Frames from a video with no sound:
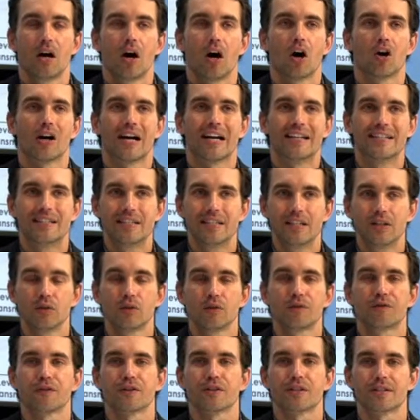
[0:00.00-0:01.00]
are
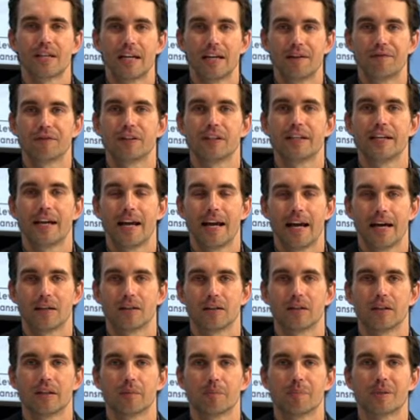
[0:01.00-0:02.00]
ideal for safely
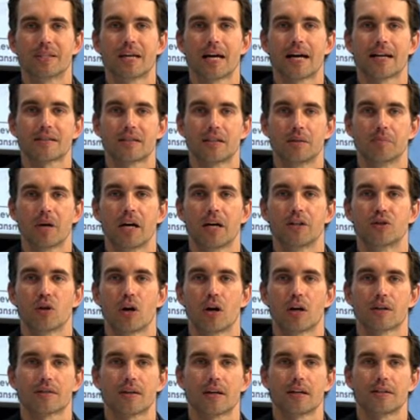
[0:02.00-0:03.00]
handling potassium
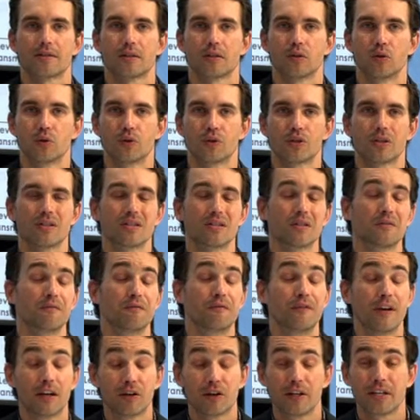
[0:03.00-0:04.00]
hydroxide solutions in
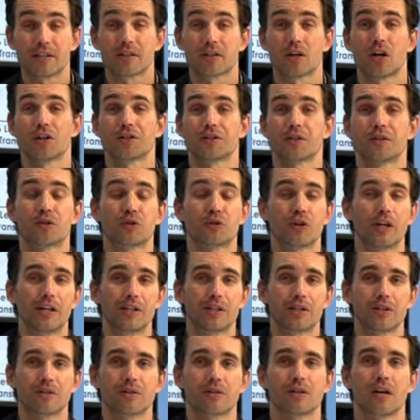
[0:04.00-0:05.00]
various
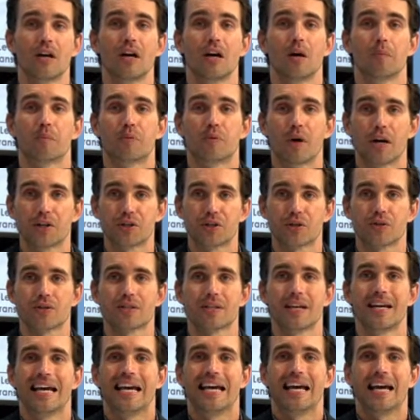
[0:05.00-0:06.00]
concentrations,
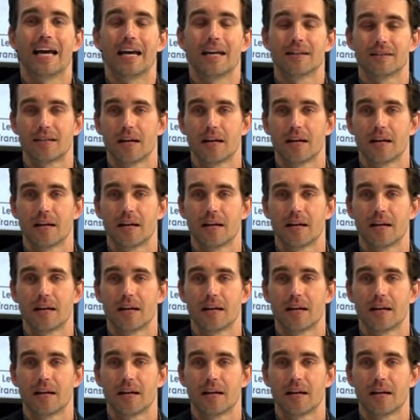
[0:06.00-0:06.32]
pressures, and